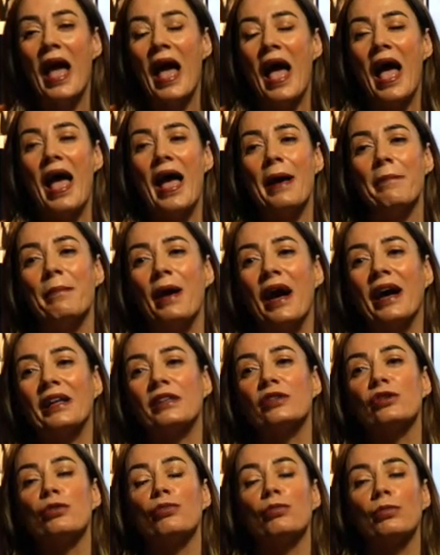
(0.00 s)

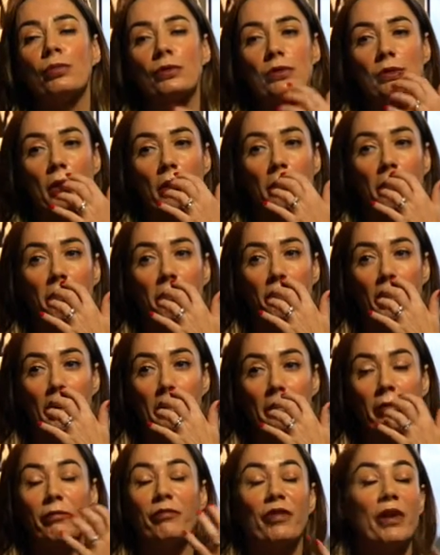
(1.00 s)
And so
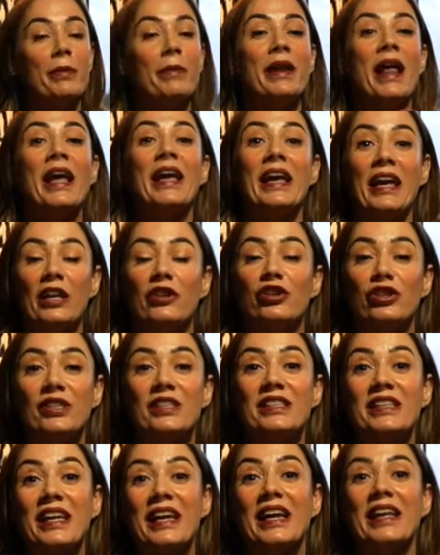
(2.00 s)
vitamin A in your
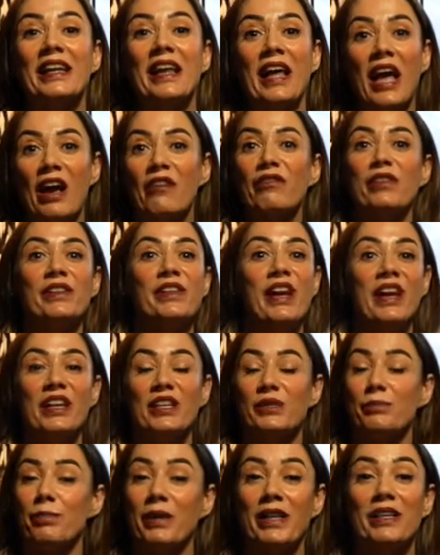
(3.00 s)
skin every day
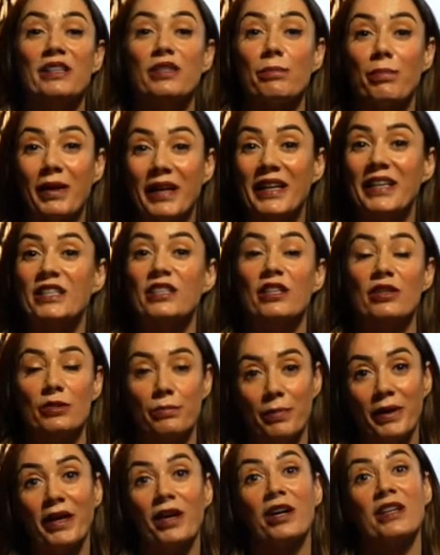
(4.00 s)
is being depleted
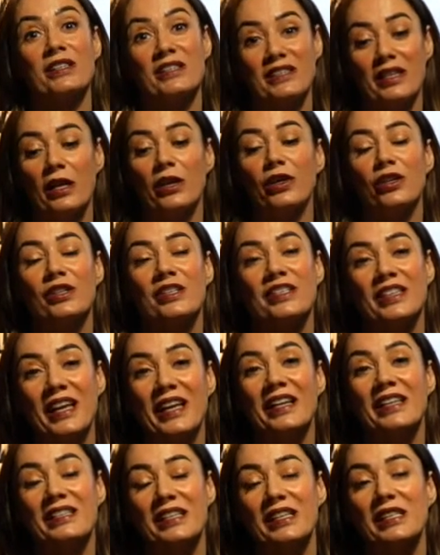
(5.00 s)
because your
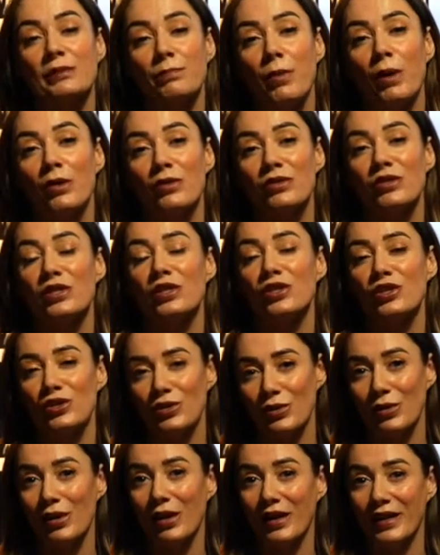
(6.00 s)
skin is exposed
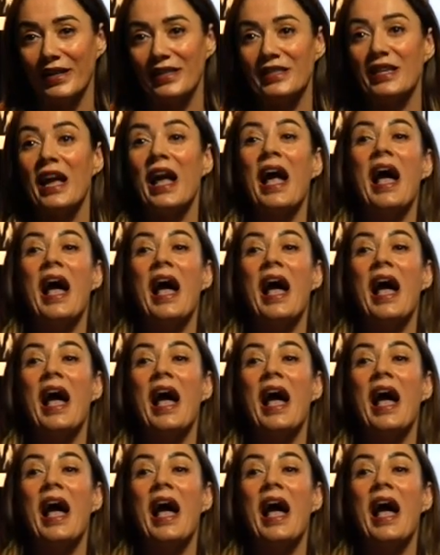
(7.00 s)
to light.